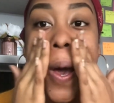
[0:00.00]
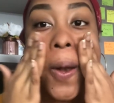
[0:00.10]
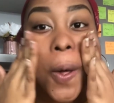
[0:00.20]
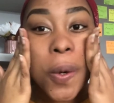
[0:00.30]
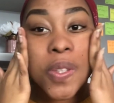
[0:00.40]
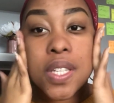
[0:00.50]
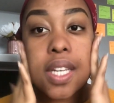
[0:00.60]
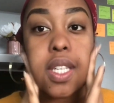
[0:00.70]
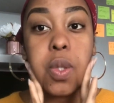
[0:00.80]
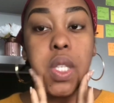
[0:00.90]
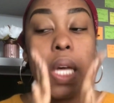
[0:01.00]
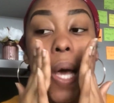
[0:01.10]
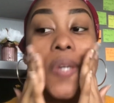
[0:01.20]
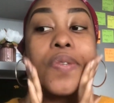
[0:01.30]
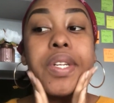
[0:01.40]
And outside this way,
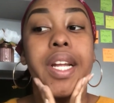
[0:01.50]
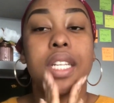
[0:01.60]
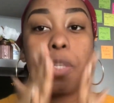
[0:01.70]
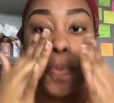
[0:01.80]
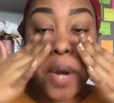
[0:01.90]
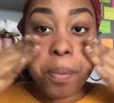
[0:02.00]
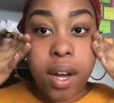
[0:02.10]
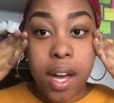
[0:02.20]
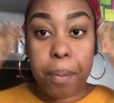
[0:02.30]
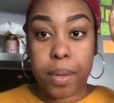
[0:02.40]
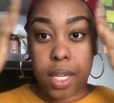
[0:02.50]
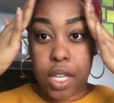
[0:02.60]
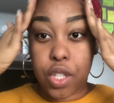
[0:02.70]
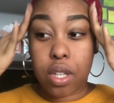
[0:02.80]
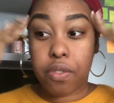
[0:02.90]
I actually really like this primer
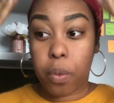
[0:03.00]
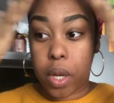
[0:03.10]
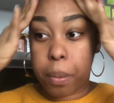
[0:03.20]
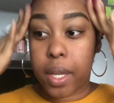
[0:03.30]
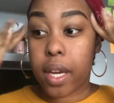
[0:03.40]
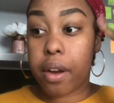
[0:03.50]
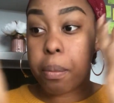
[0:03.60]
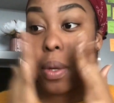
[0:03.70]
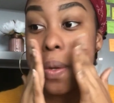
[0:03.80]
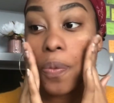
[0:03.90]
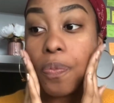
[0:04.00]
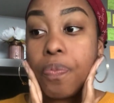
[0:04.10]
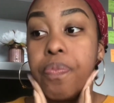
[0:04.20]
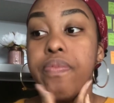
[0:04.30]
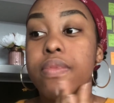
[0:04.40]
combination for when I'm in the Caribbean.
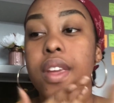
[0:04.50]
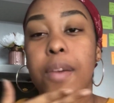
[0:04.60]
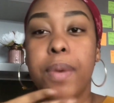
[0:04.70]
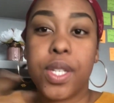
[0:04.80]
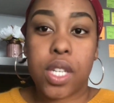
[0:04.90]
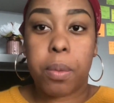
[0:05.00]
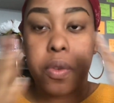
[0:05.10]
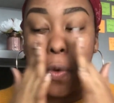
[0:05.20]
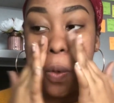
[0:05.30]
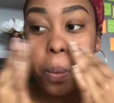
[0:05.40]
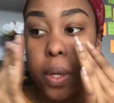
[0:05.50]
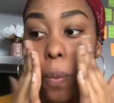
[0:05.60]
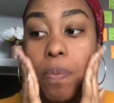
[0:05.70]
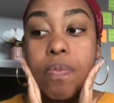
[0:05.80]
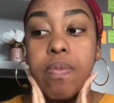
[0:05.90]
I mentioned that before, but
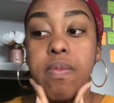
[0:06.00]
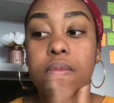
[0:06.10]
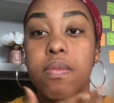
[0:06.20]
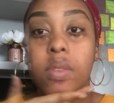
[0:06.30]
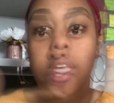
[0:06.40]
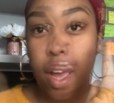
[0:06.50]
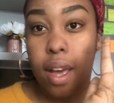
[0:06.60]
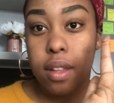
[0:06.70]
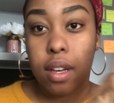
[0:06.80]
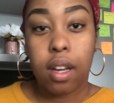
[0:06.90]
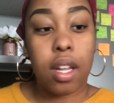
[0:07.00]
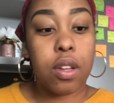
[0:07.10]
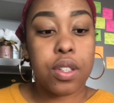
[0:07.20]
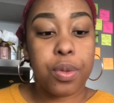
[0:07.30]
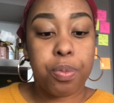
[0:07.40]
yeah, the color
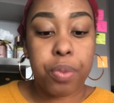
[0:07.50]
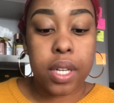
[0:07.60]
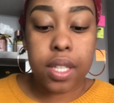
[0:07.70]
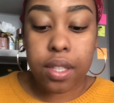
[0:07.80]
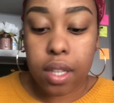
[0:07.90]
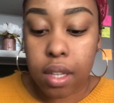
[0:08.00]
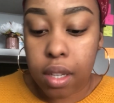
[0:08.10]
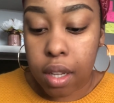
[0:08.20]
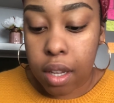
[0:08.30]
looks pretty decent.